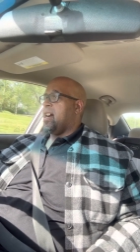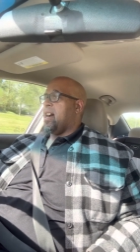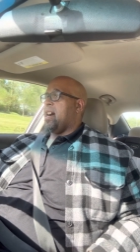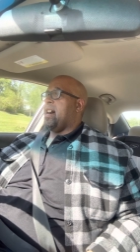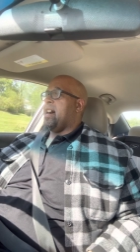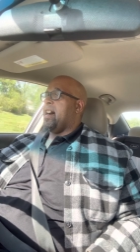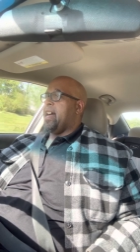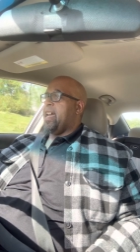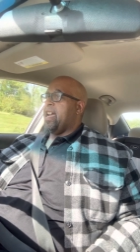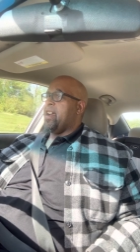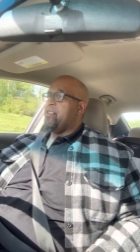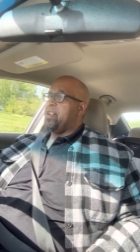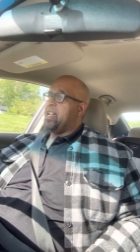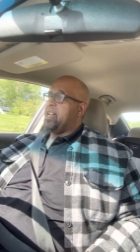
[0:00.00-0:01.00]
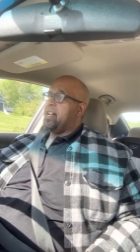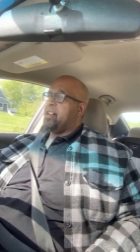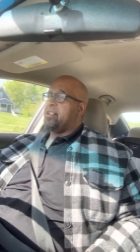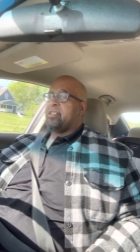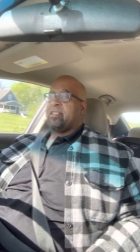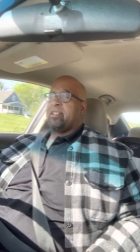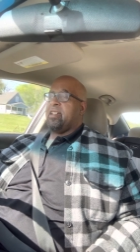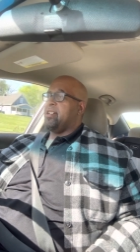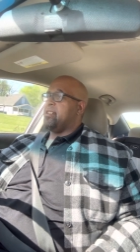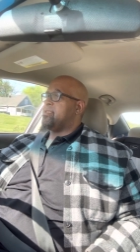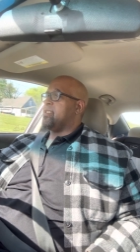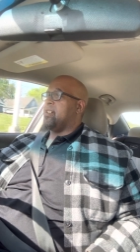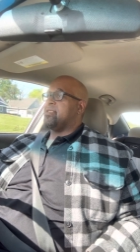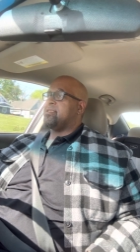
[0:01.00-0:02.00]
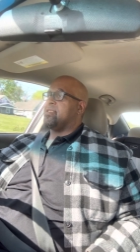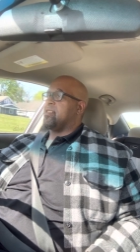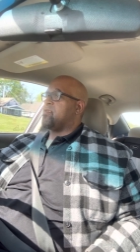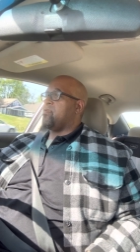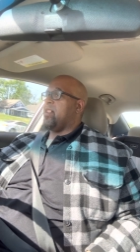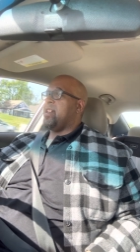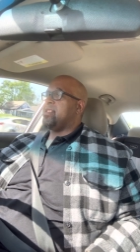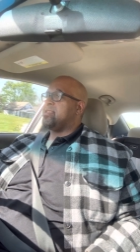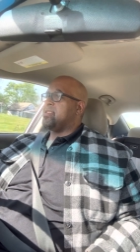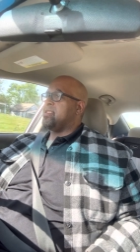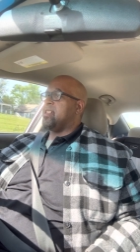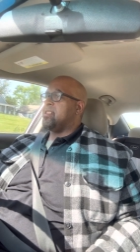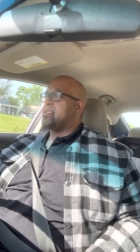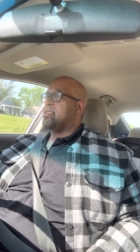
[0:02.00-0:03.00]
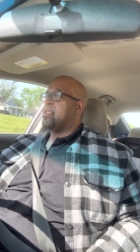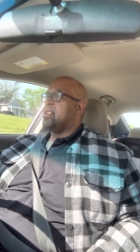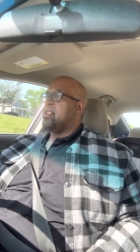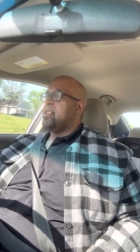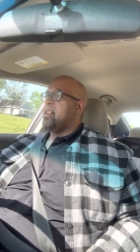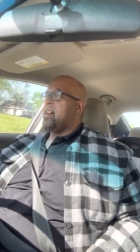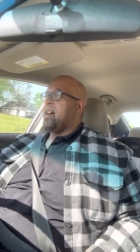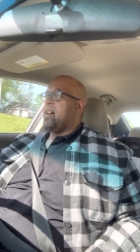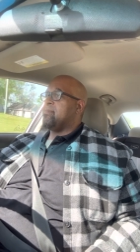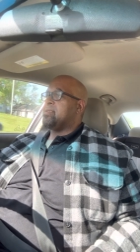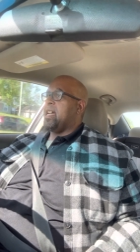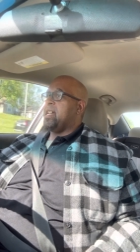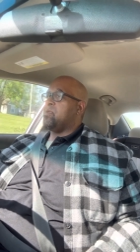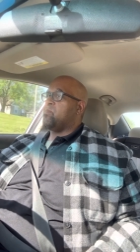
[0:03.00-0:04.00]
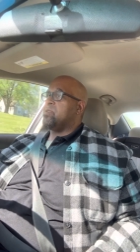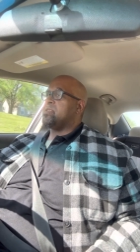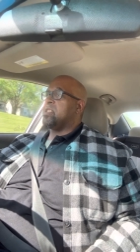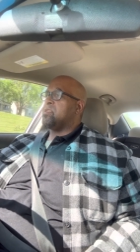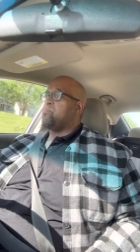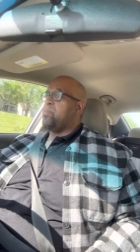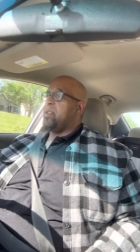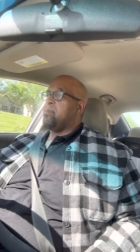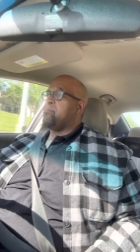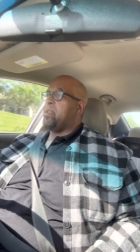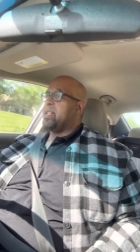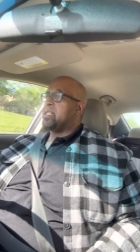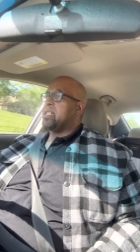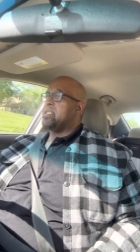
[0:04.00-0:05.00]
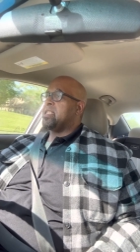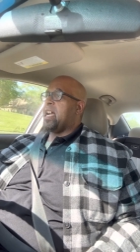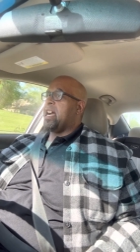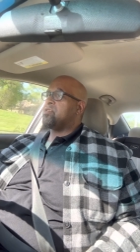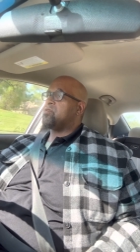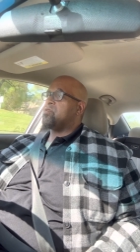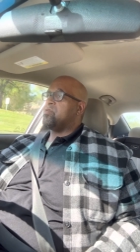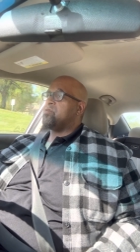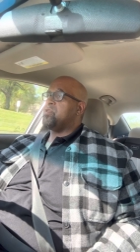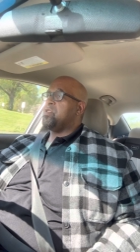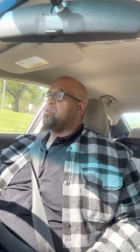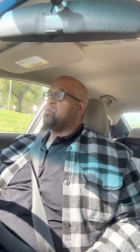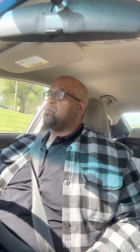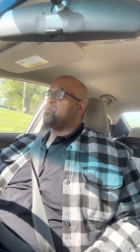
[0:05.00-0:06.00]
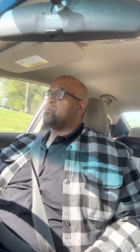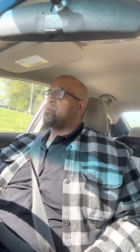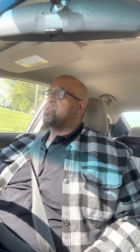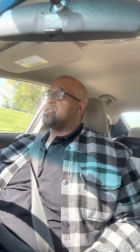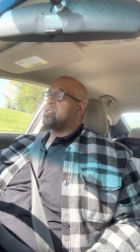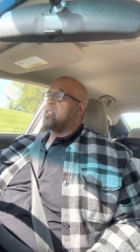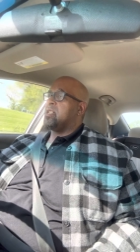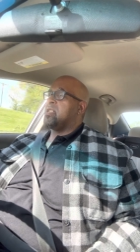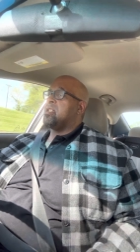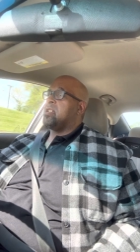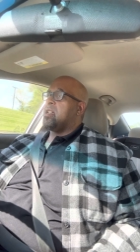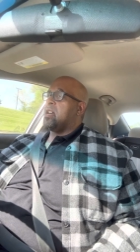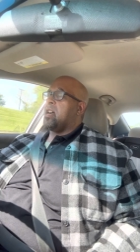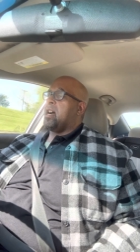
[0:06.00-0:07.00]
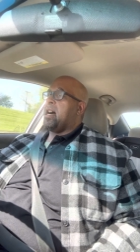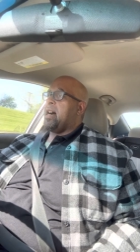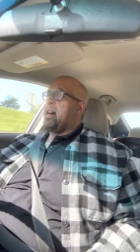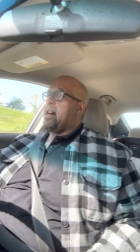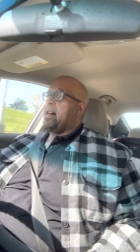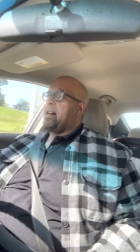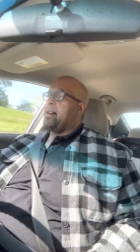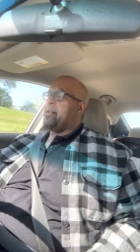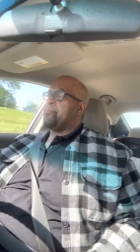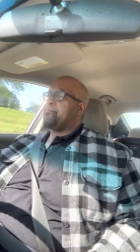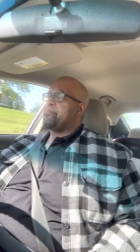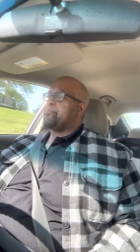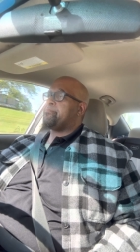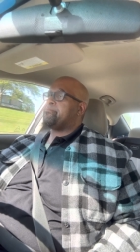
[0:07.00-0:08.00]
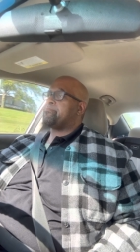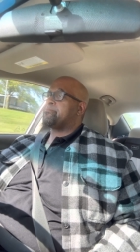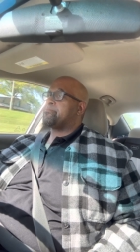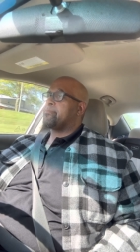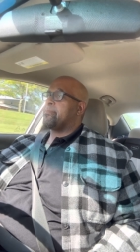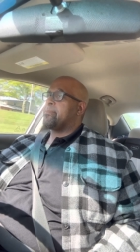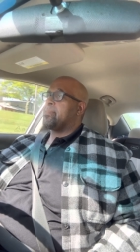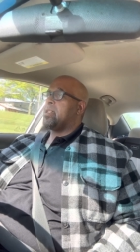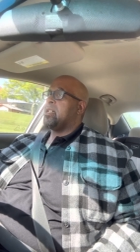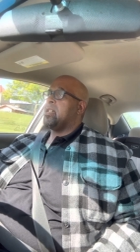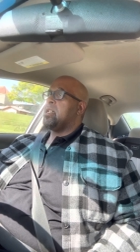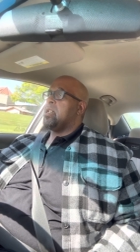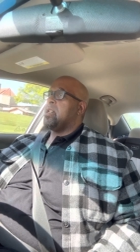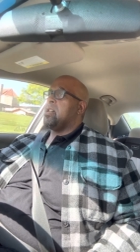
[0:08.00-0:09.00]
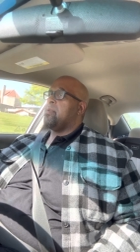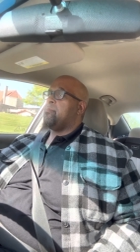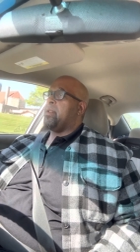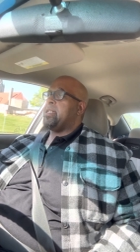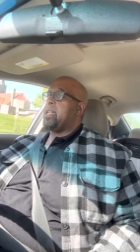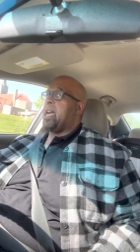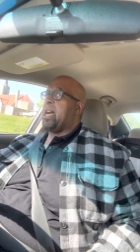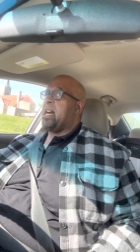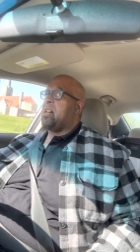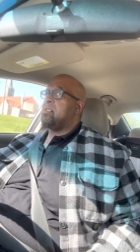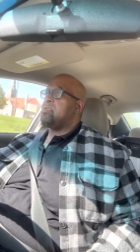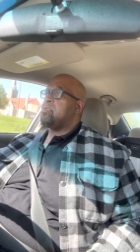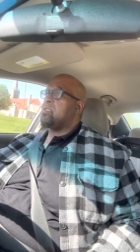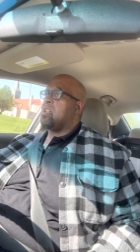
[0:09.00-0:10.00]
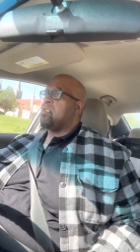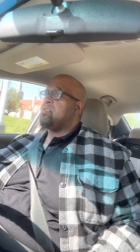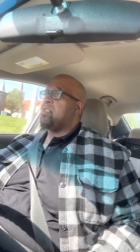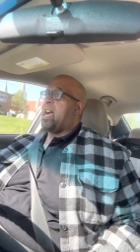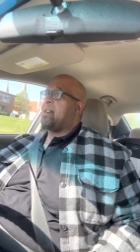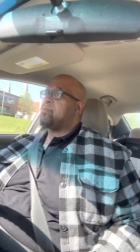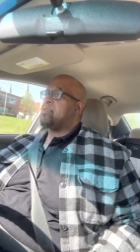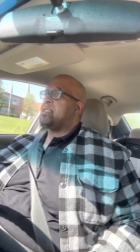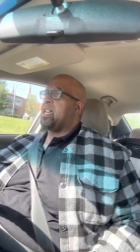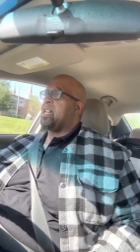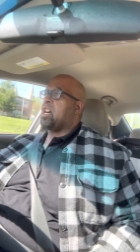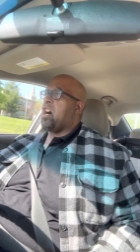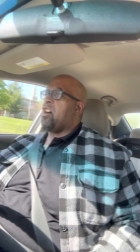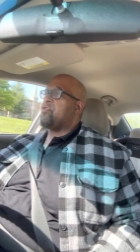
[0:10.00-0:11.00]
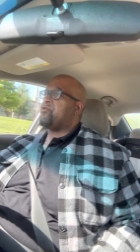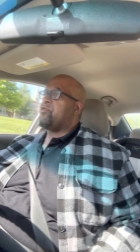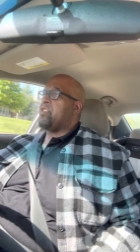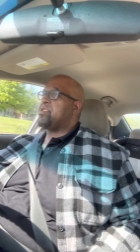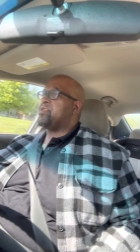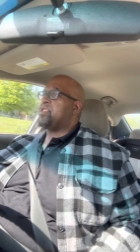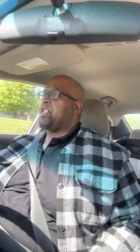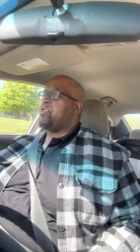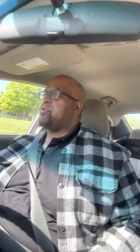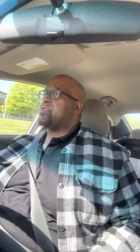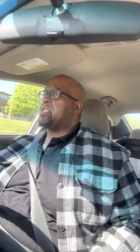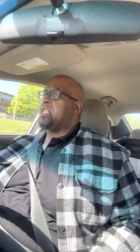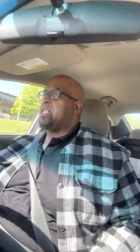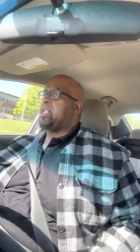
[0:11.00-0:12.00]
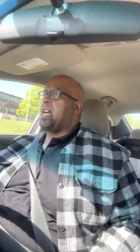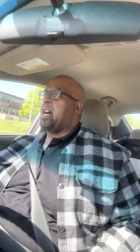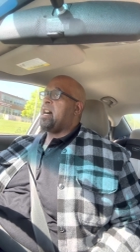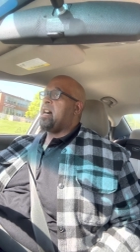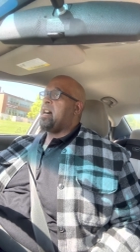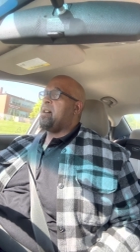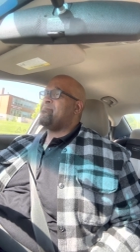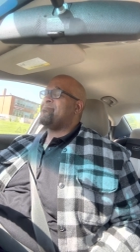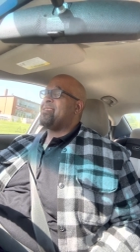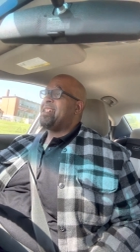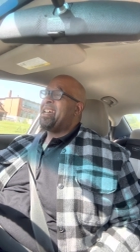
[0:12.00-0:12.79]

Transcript: uh, area. It's just the craziness of late. We just been making national news. Um, but yeah, you know, you have to take all dress seriously. Um,